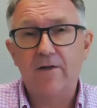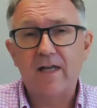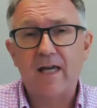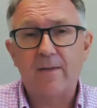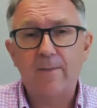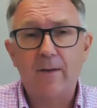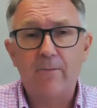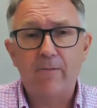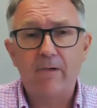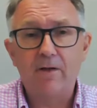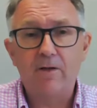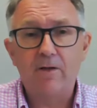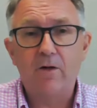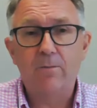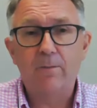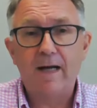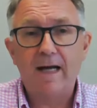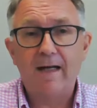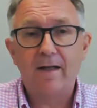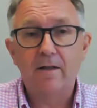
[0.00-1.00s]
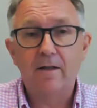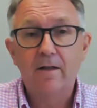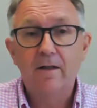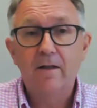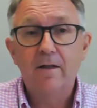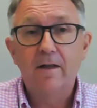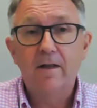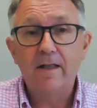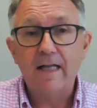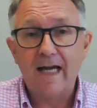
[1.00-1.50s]
same embryo had gone back
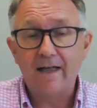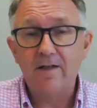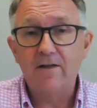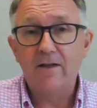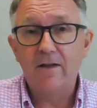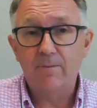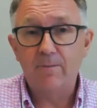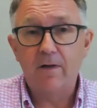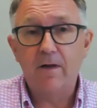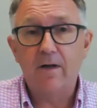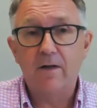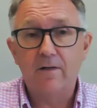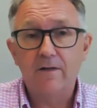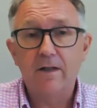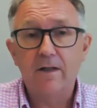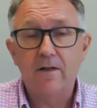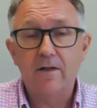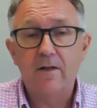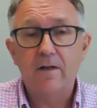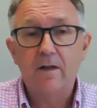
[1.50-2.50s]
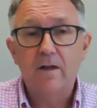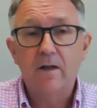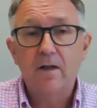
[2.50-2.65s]
and hadn't implanted.